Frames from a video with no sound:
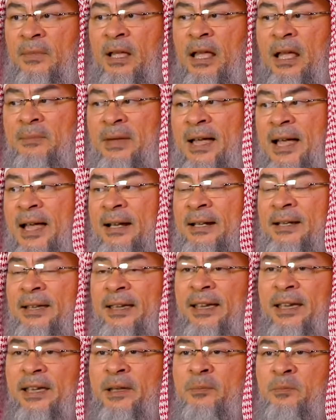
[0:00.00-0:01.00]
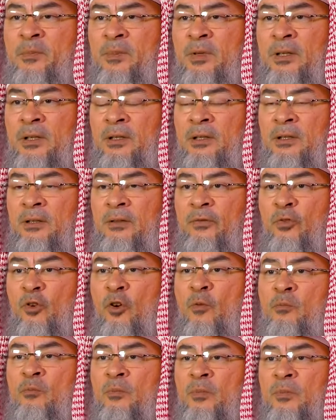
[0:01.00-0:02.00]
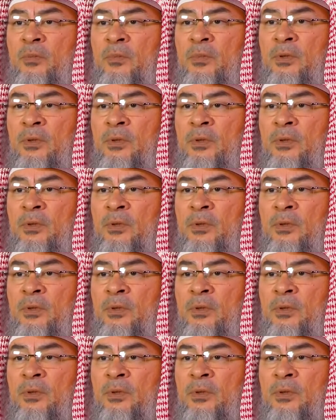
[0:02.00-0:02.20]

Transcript: A man came from